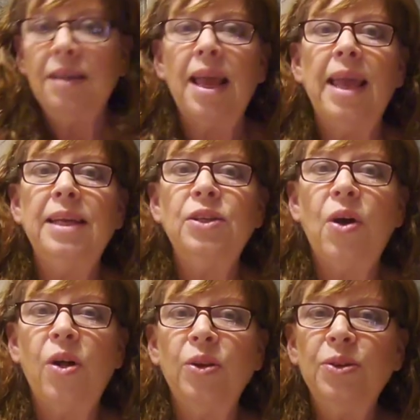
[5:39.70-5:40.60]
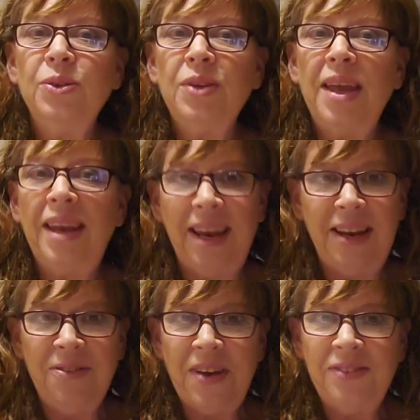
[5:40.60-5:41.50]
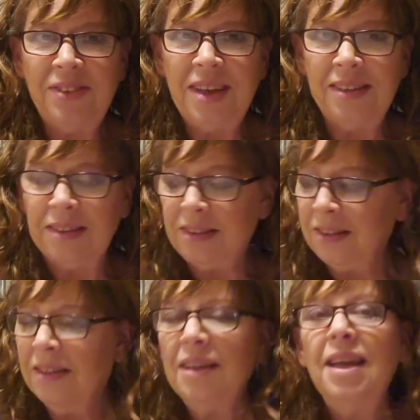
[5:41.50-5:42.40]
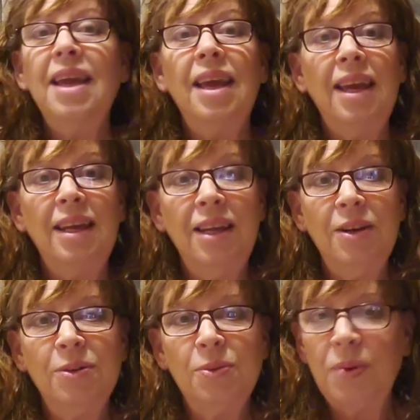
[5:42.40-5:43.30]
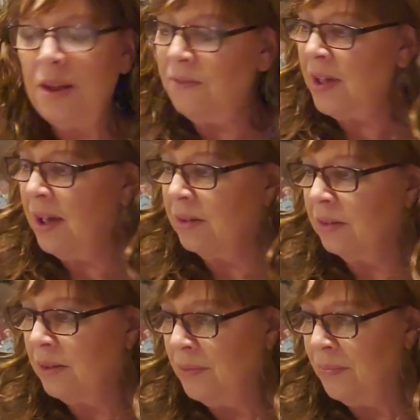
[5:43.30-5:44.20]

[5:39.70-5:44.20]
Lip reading: $8.85. And here's what I found.